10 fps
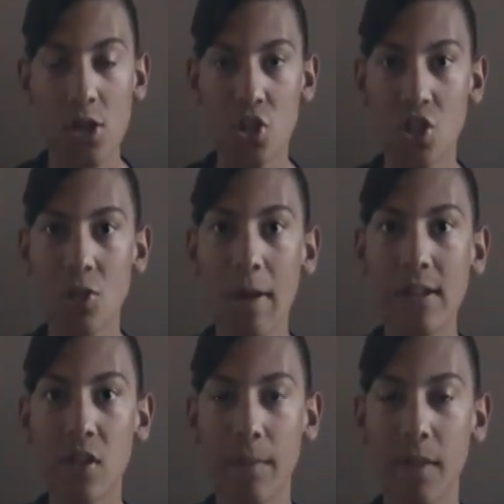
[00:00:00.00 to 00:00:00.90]
She
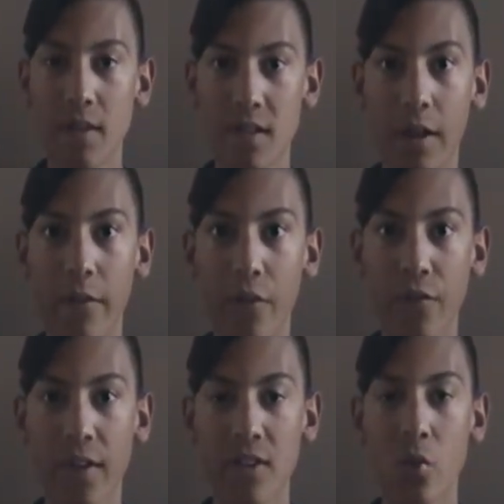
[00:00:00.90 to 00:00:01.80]
wakes up to the side of her
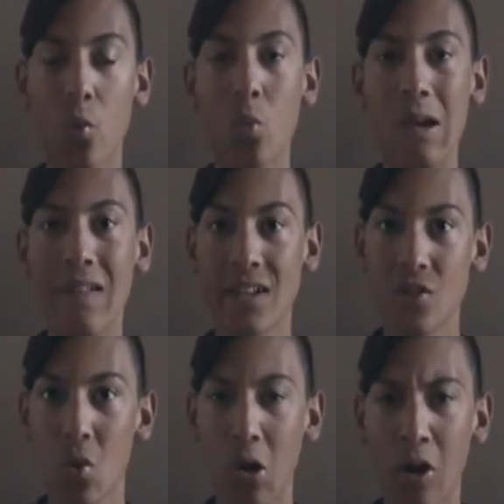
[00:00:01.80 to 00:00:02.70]
face really
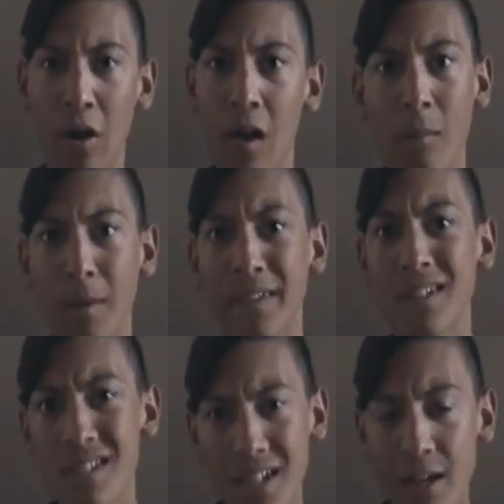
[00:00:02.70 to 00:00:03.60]
sore, but
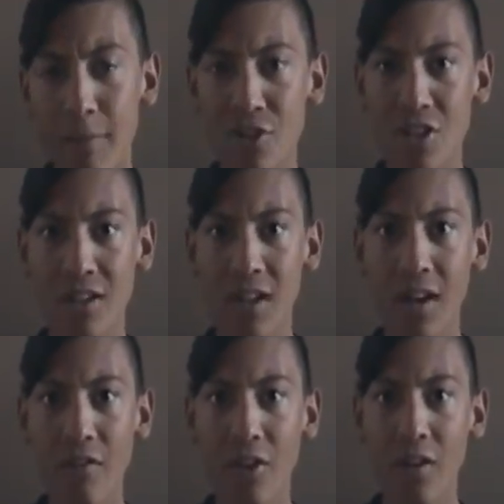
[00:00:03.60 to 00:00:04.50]
doesn't think much
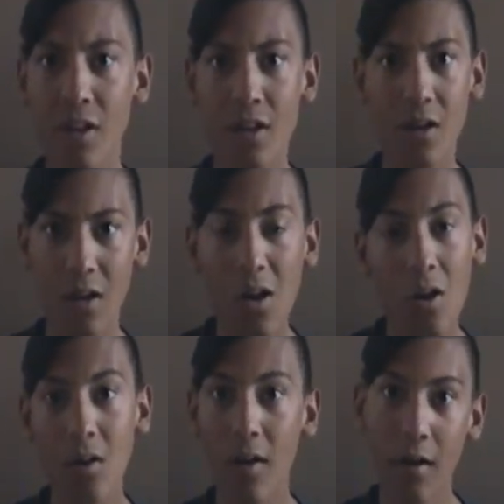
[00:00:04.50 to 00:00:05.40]
anything of it.
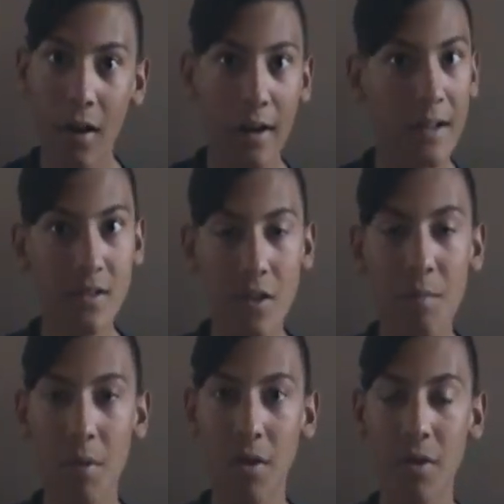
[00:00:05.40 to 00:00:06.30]
Oh, I got
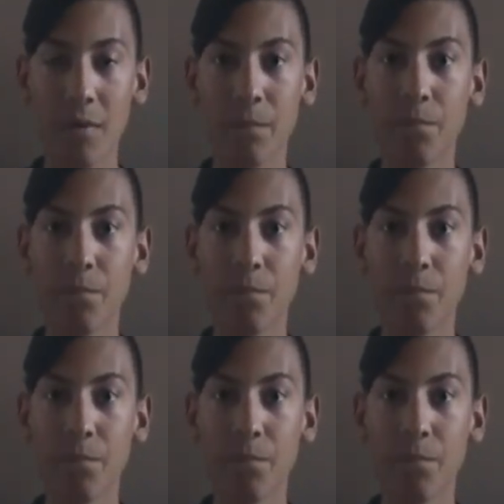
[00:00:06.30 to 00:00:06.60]
sunburned.